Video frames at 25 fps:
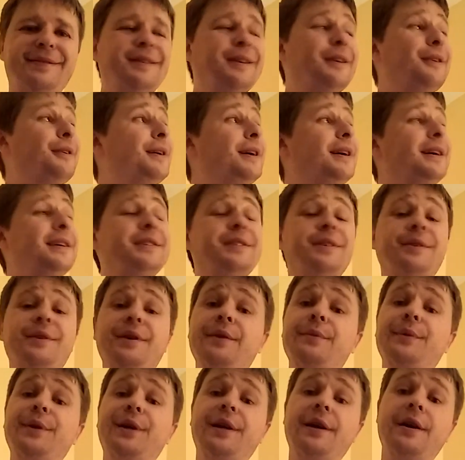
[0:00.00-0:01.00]
All right, so
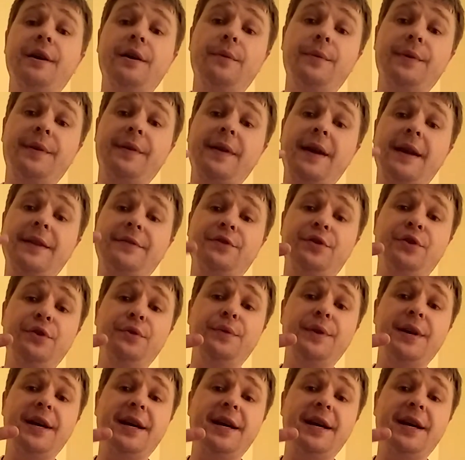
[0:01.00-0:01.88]
here we go. We've got two